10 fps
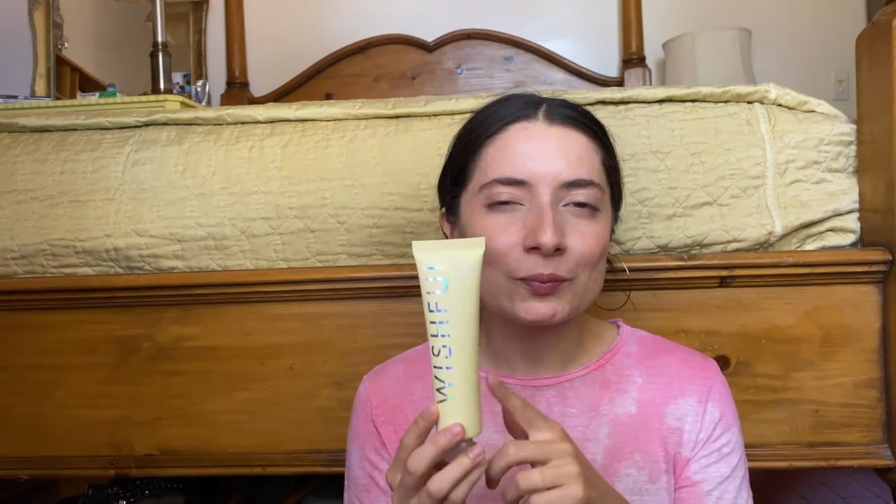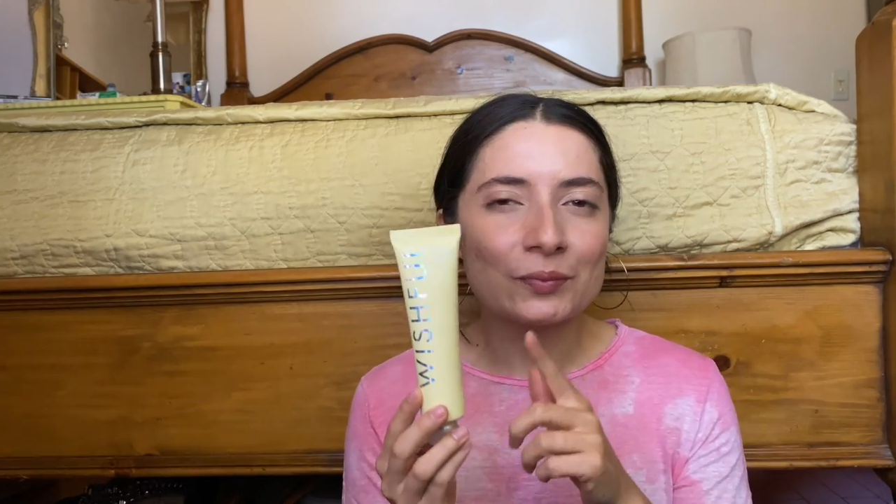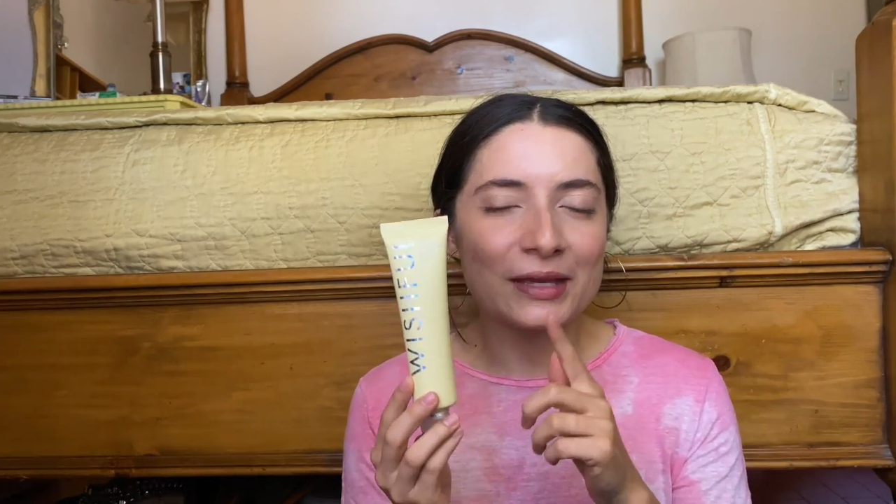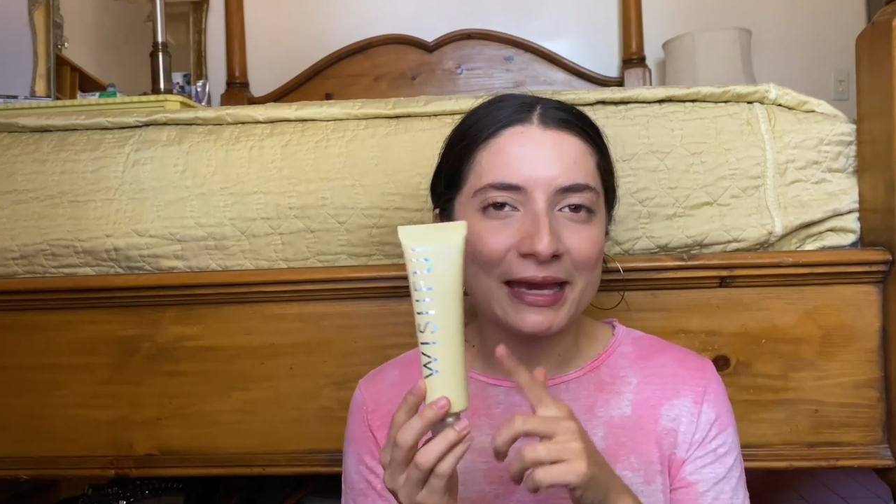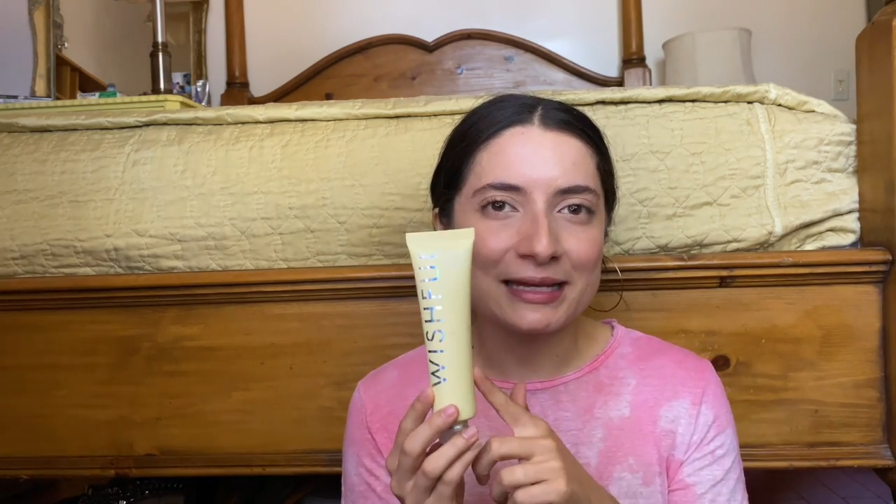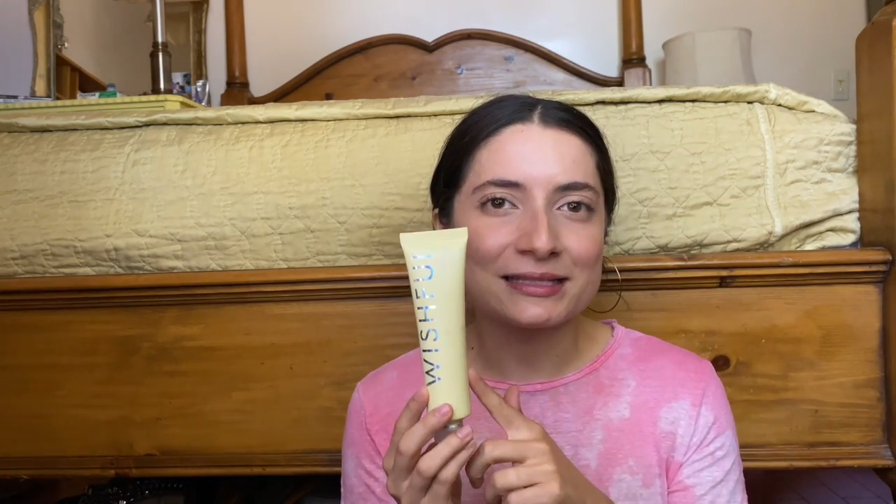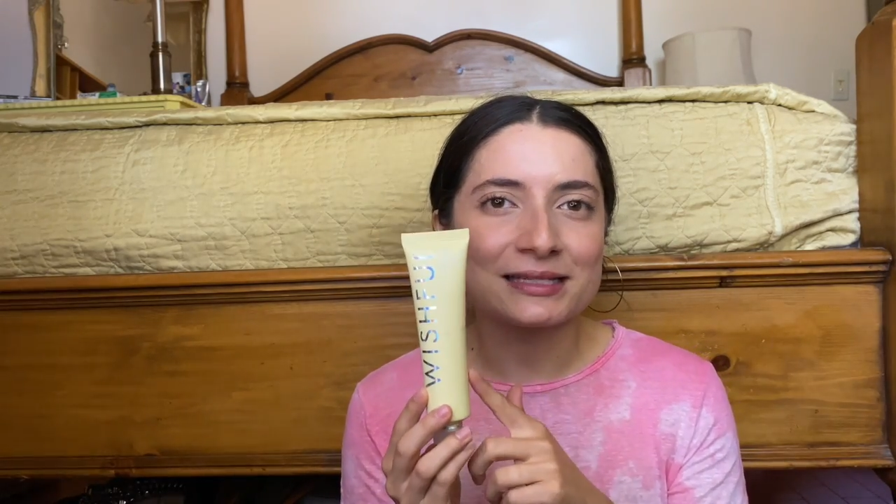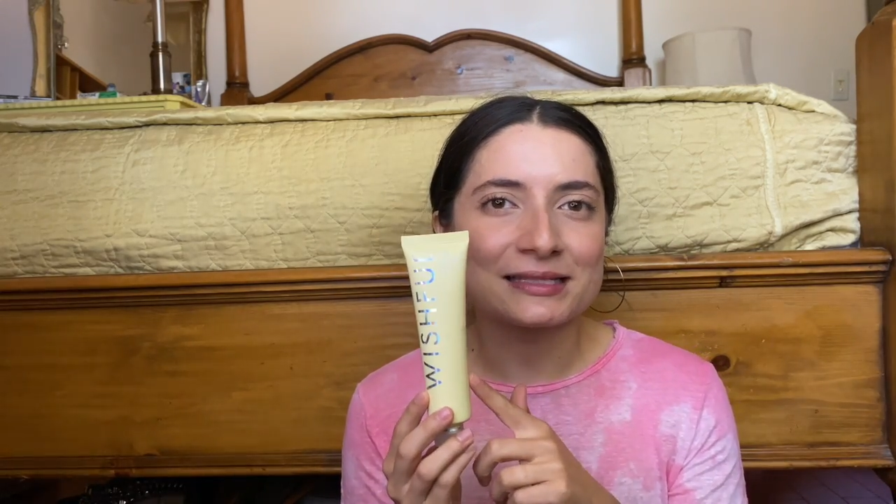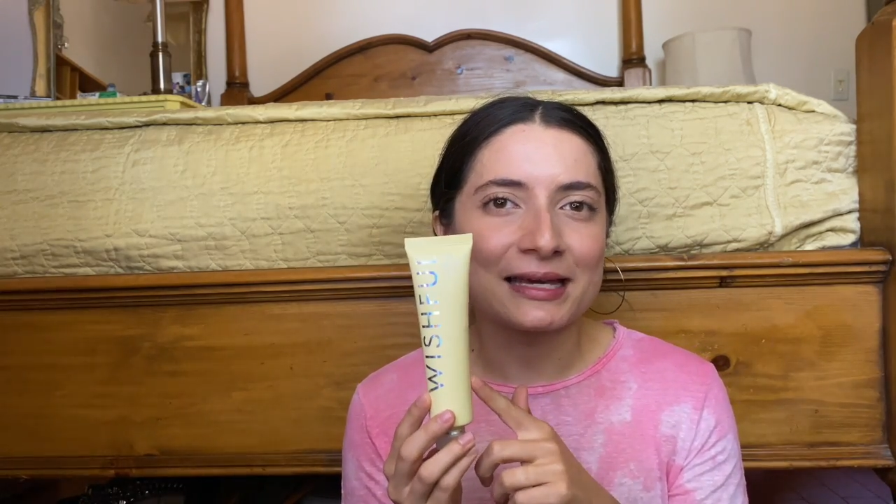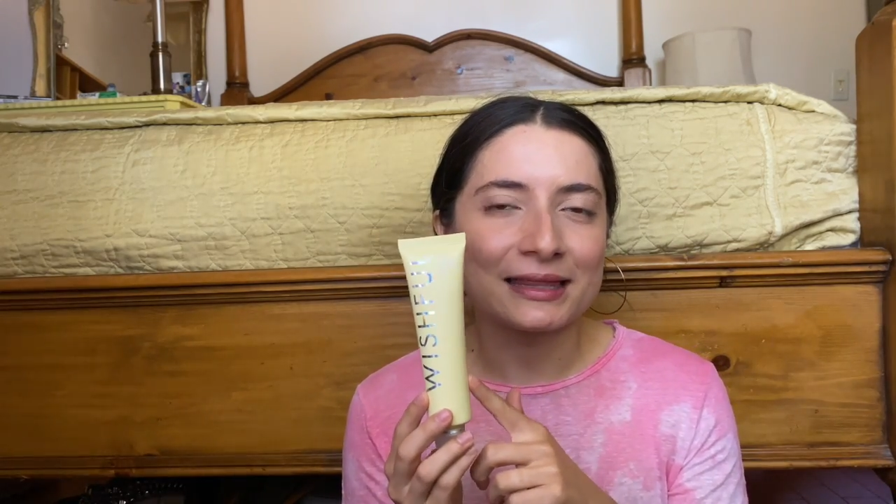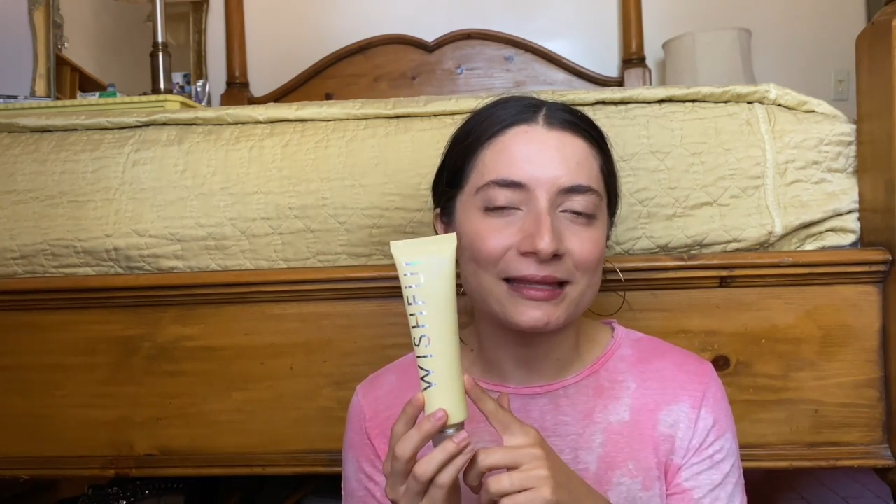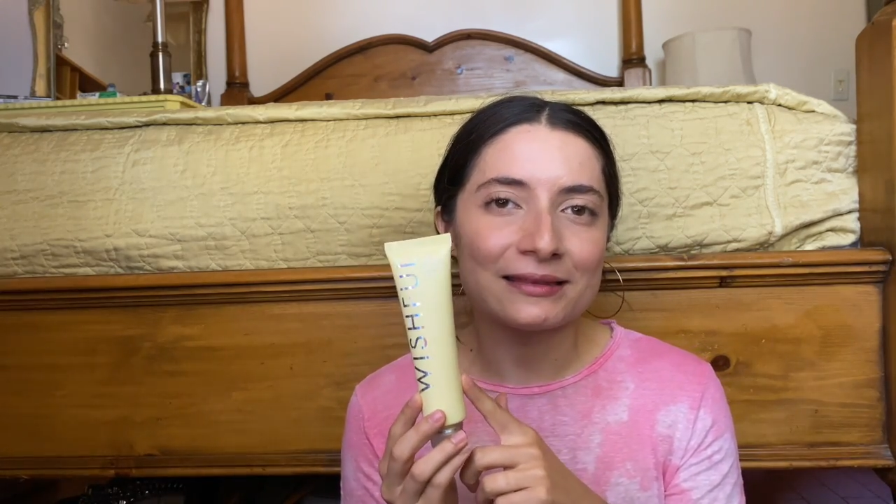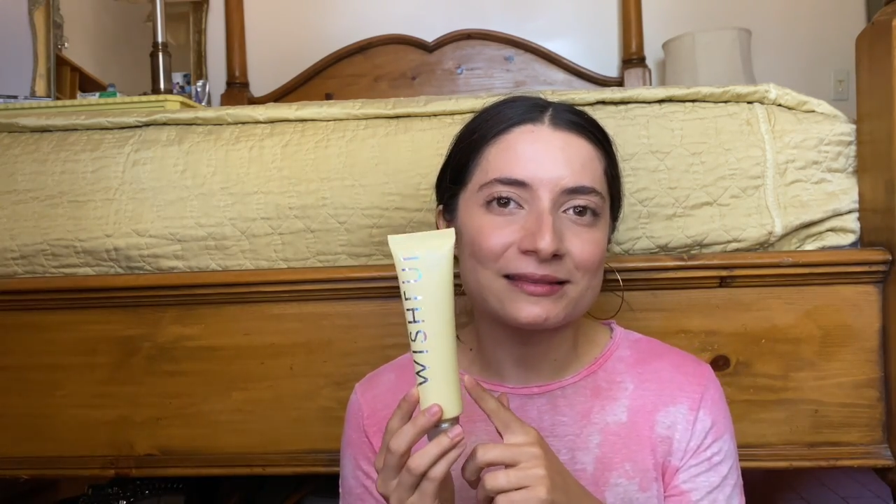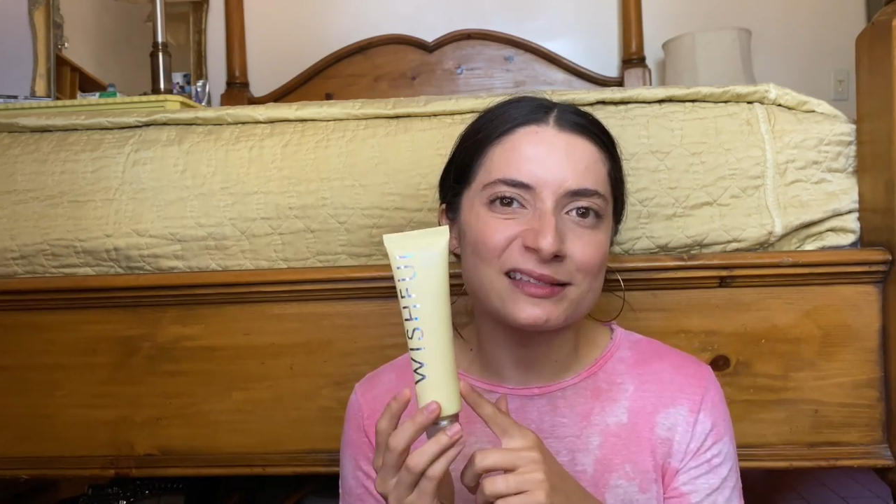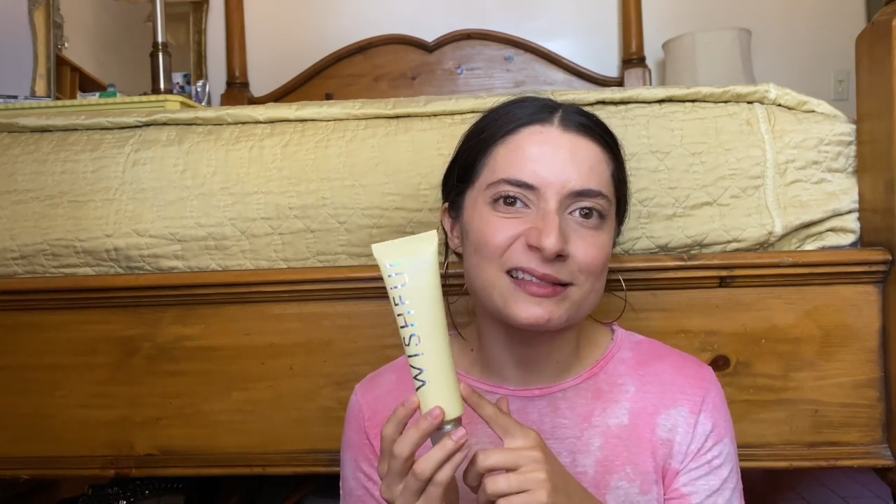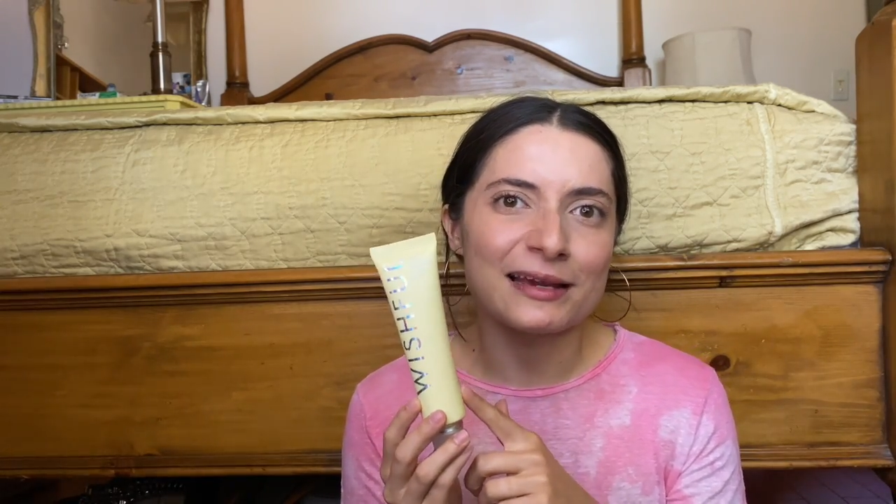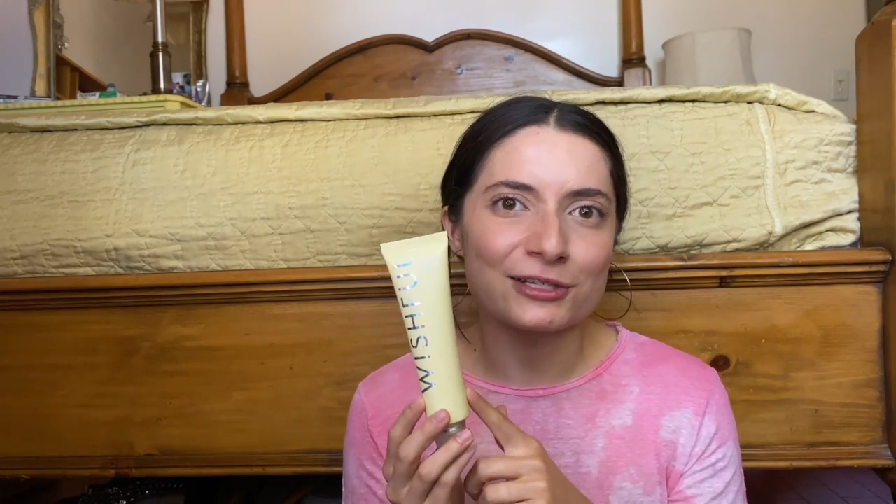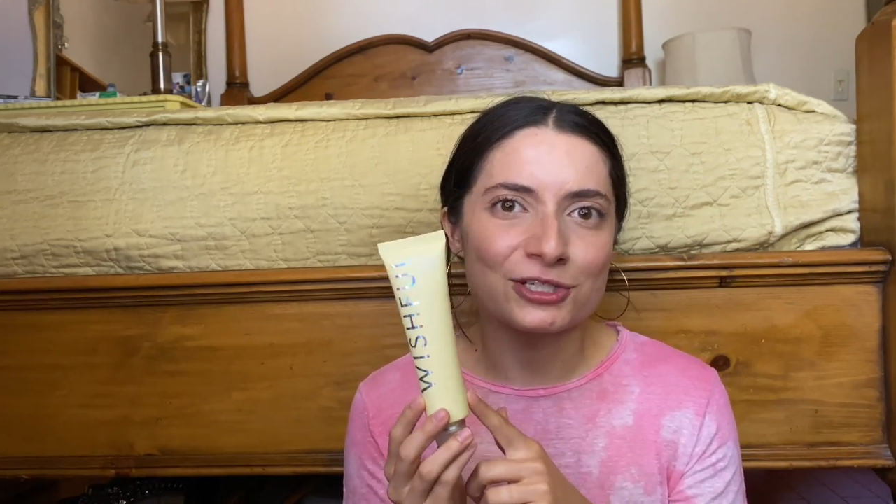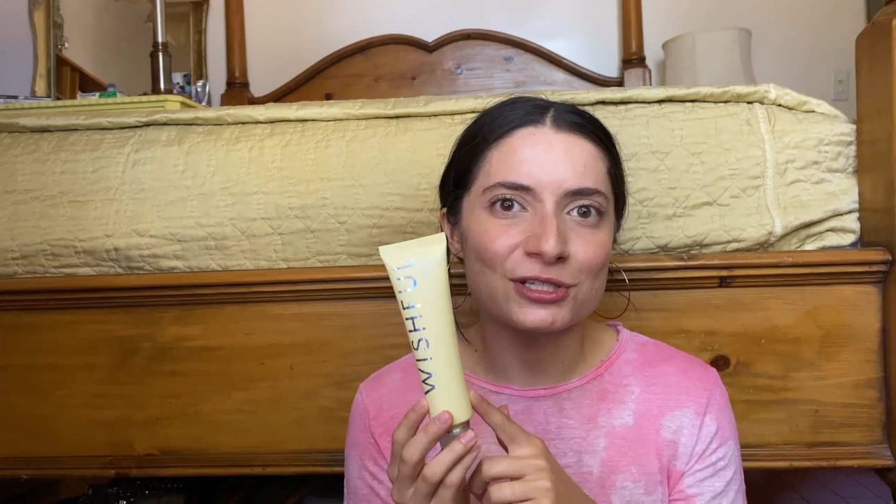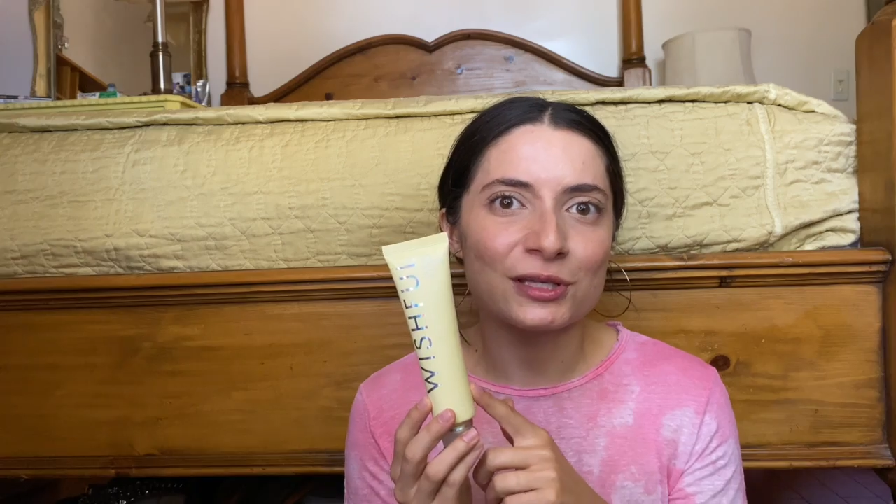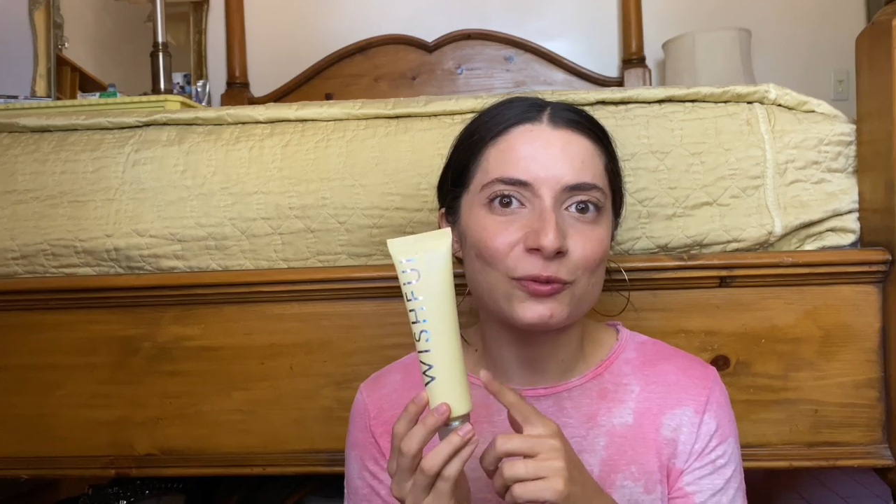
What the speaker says: cases, I think this is actually